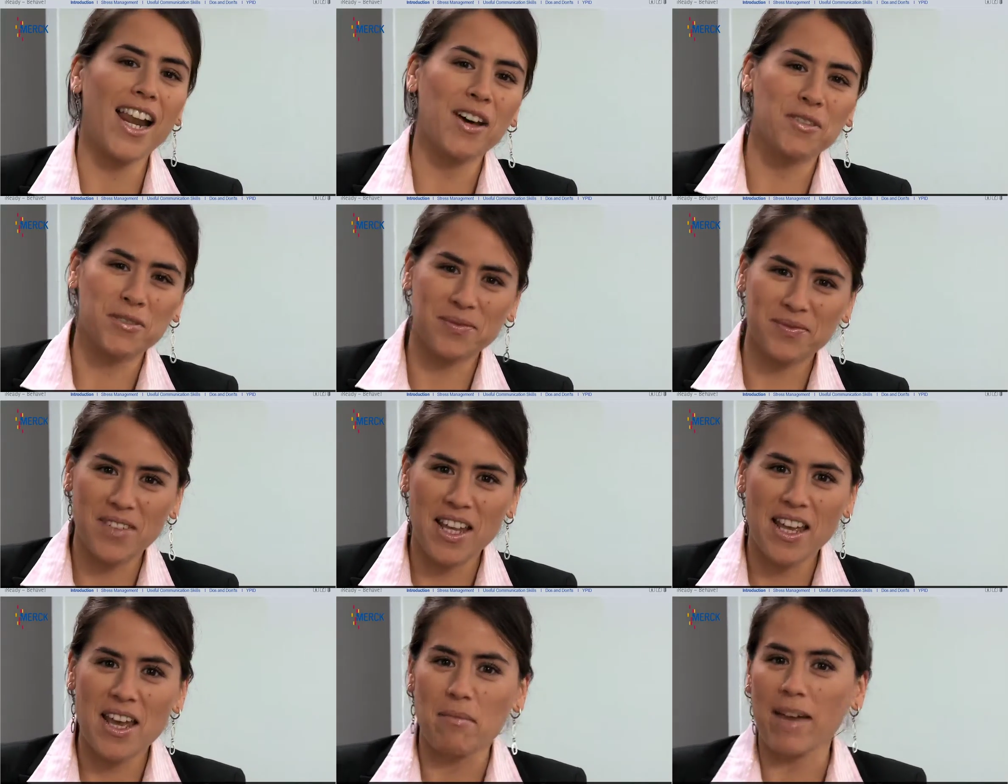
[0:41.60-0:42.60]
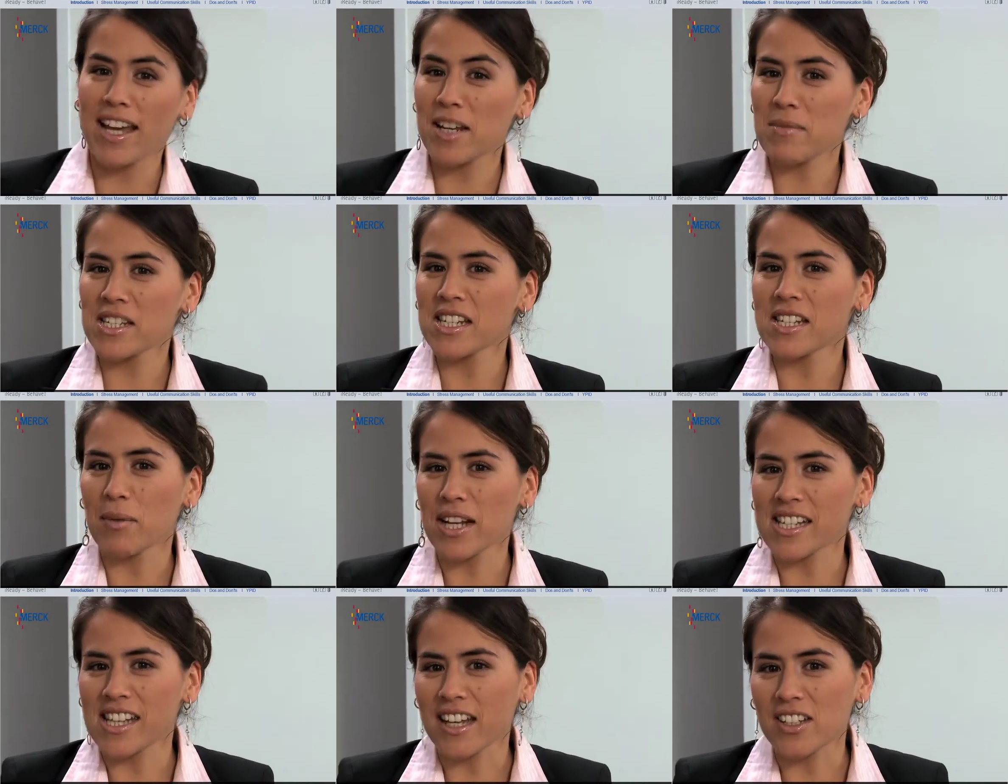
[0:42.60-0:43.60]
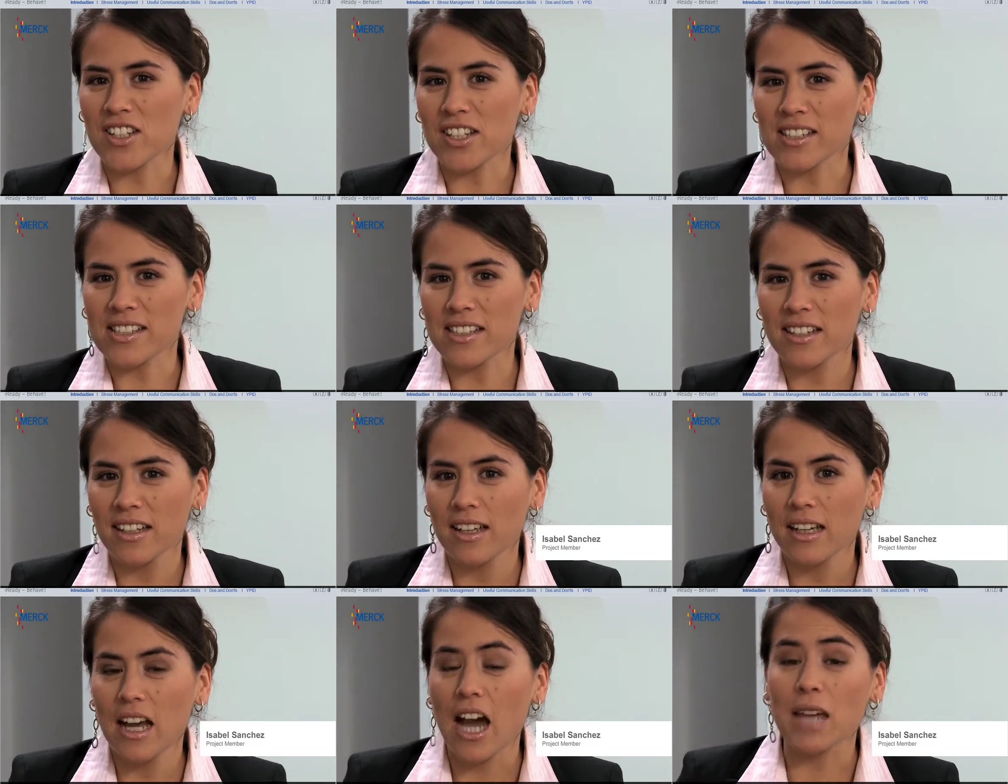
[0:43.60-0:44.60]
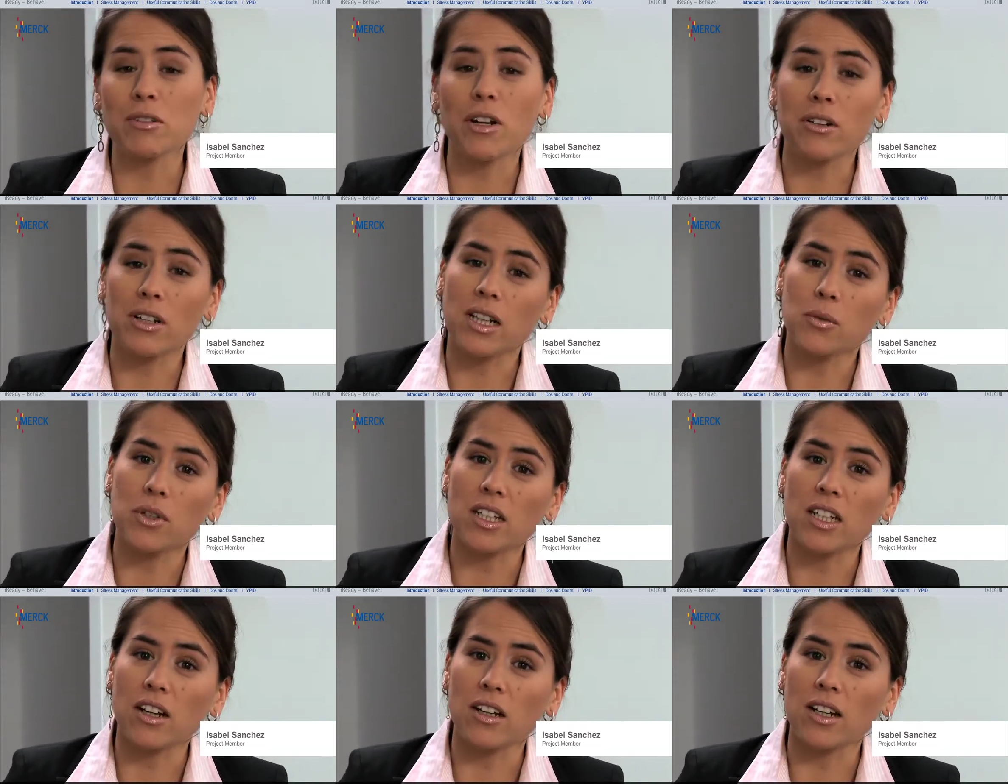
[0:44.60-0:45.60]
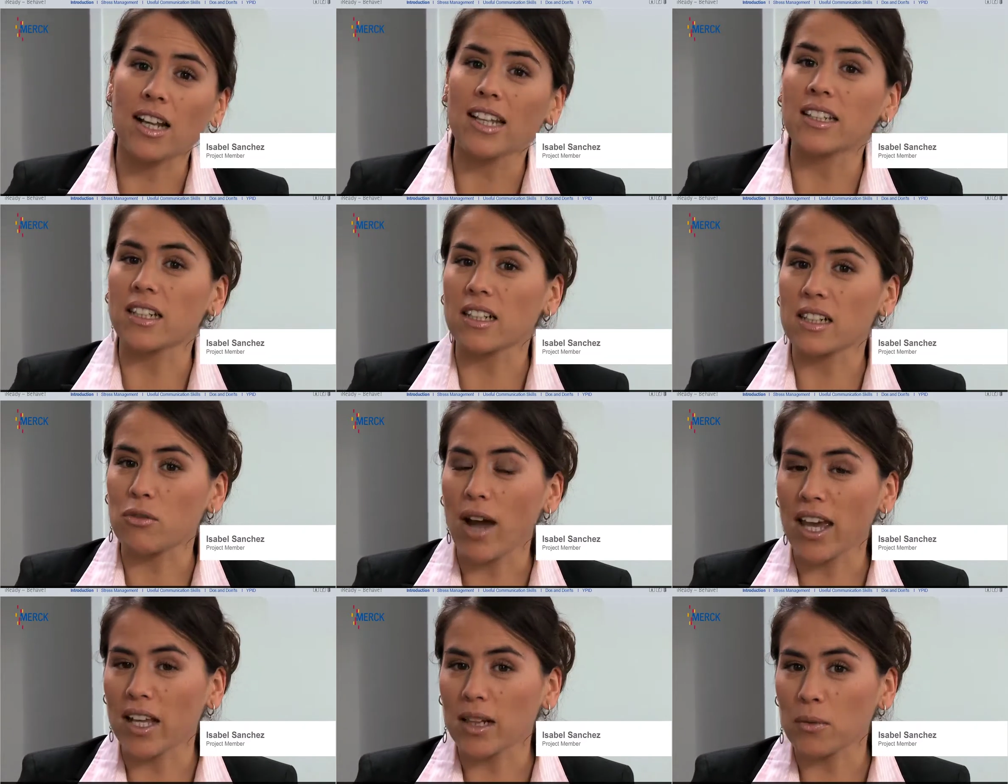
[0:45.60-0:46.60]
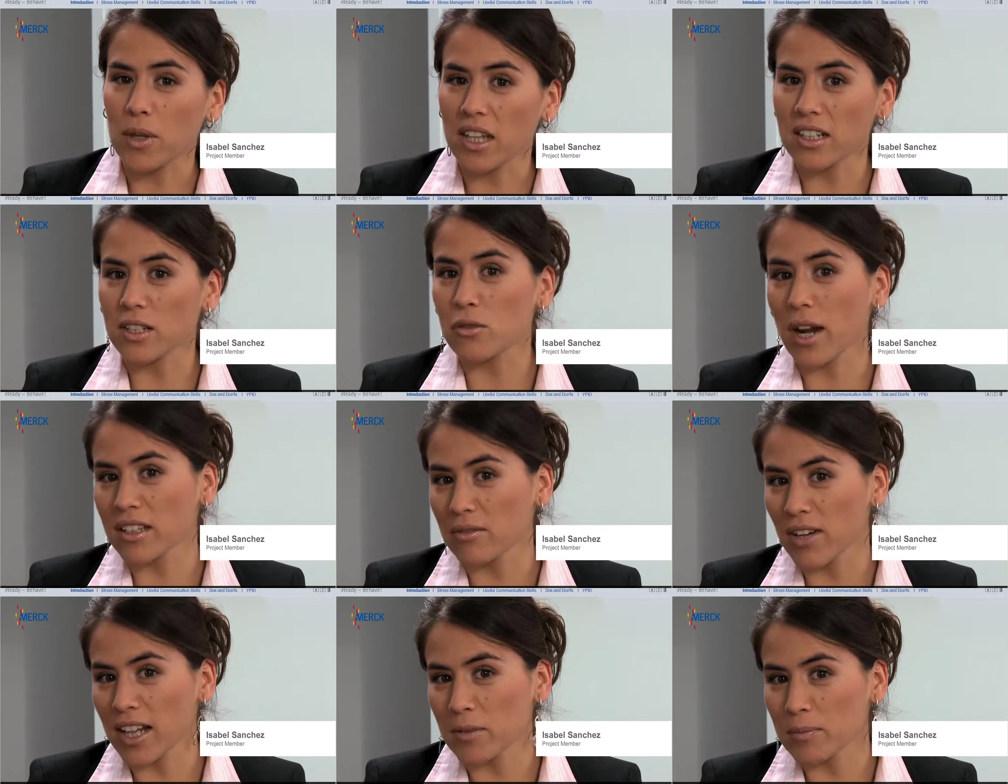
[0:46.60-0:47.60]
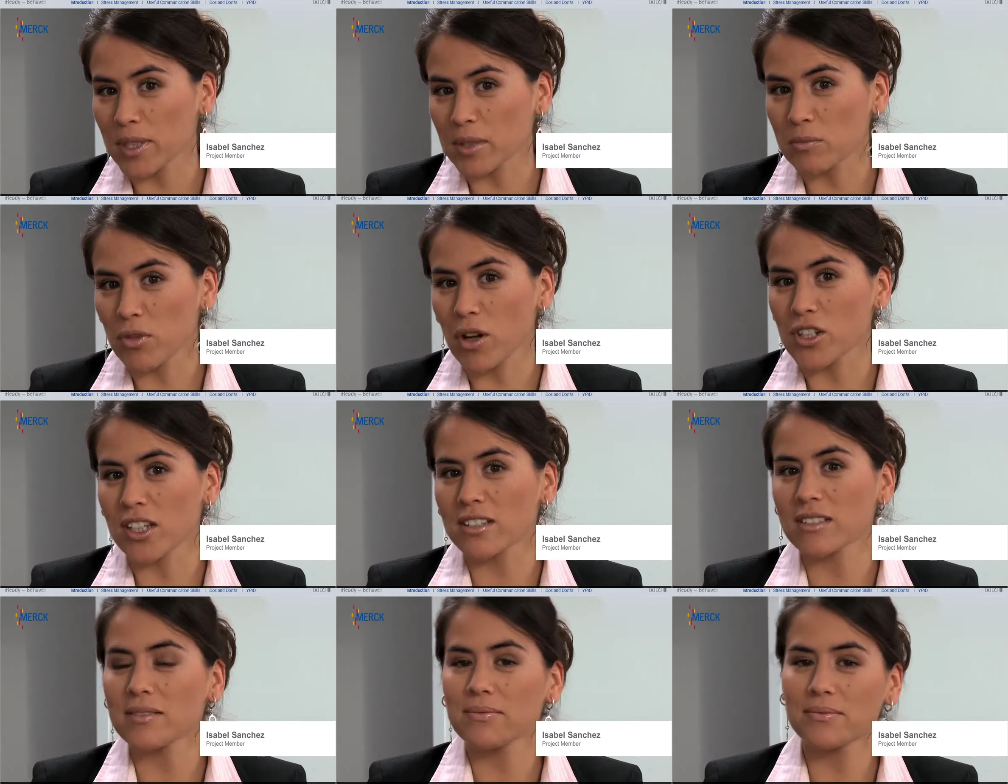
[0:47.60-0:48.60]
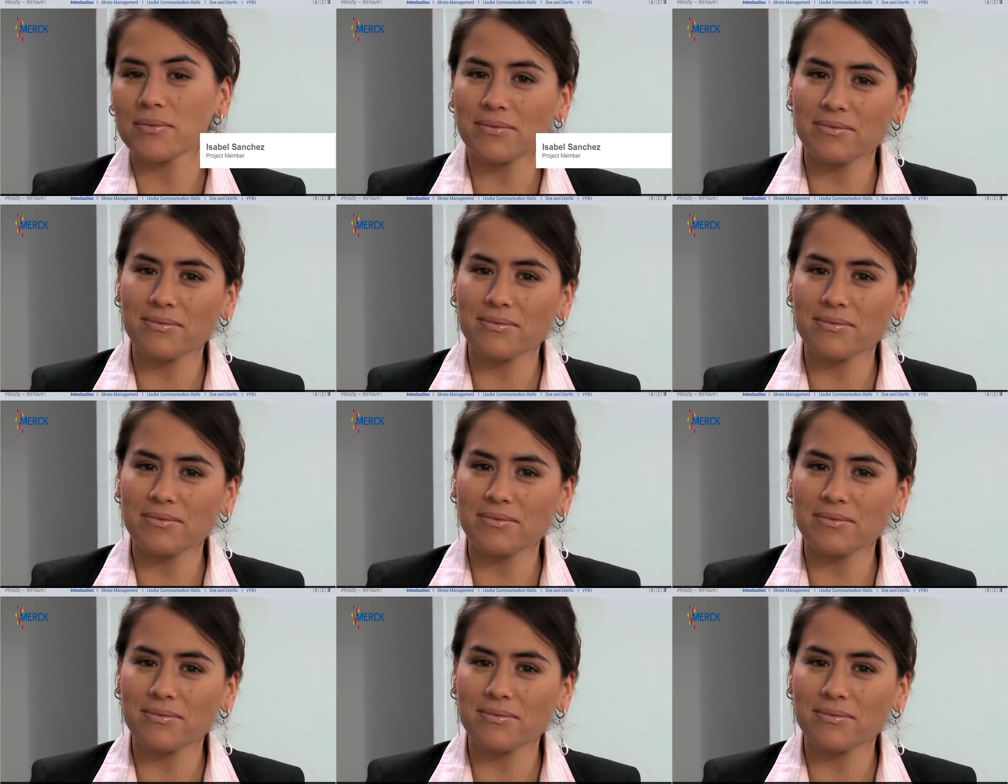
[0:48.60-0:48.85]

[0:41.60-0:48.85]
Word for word: Hello. My name is Isabel Sanchez. I'm currently working on a clinical trial within a drug development project.